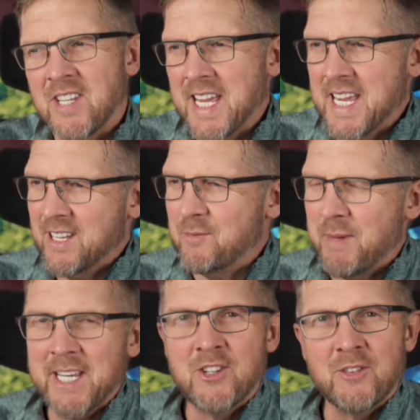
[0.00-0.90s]
he's
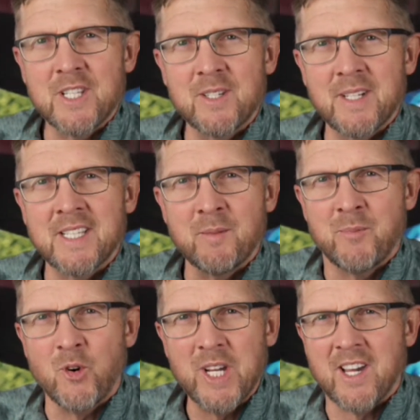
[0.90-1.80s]
manager in the
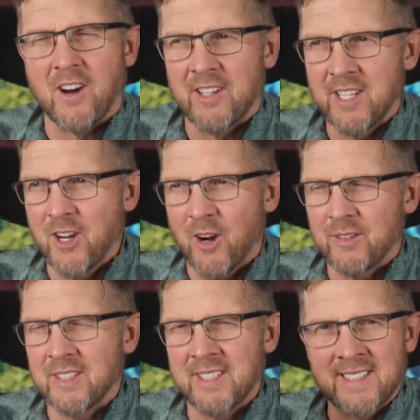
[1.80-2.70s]
boycott, and they're
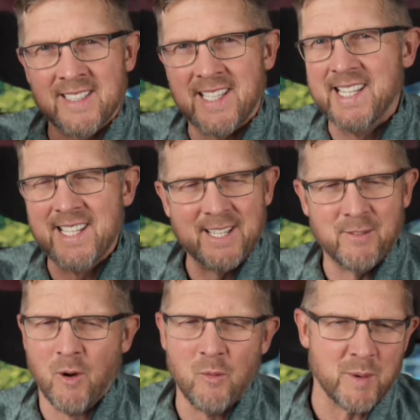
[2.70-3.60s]
not. He
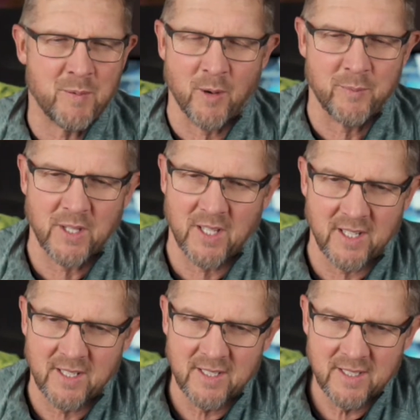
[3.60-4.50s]
won't be
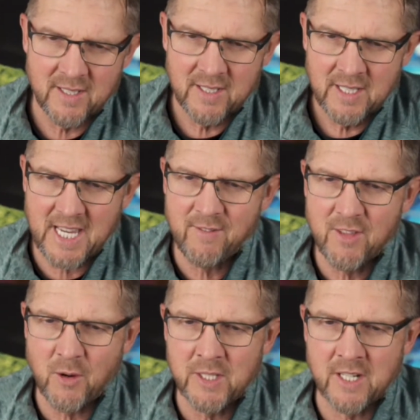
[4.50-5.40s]
popular, even
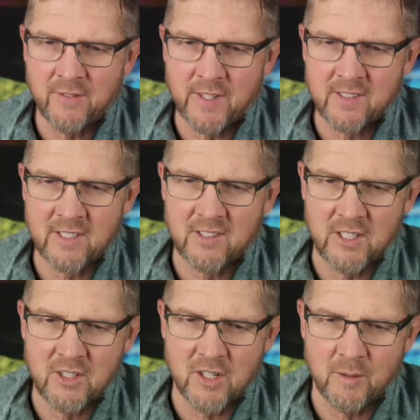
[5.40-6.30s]
though he did a
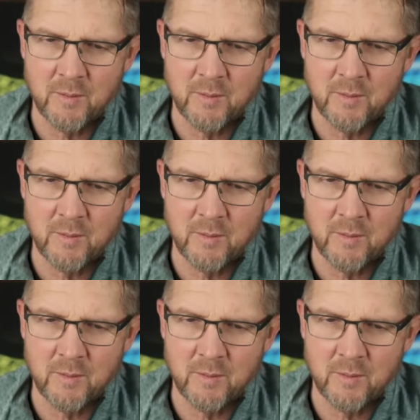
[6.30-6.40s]
fantastic job.